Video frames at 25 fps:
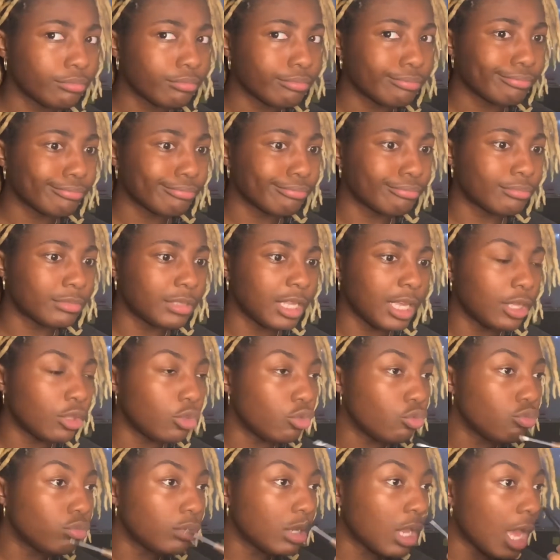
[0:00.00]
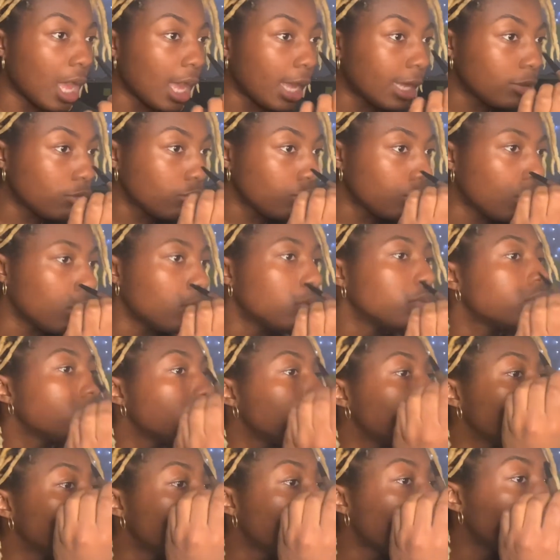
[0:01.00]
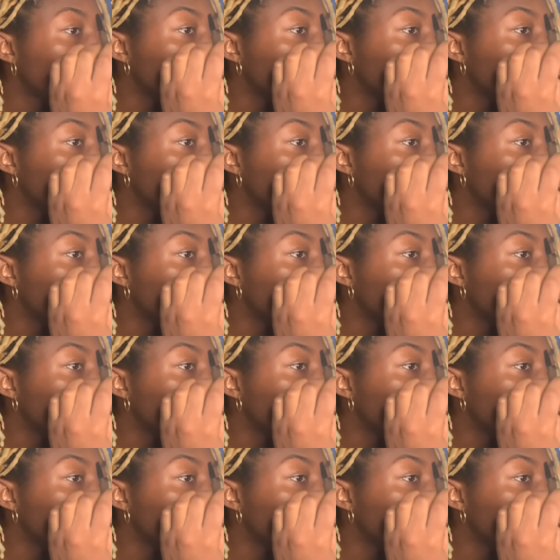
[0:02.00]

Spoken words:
then you not, you know, you don't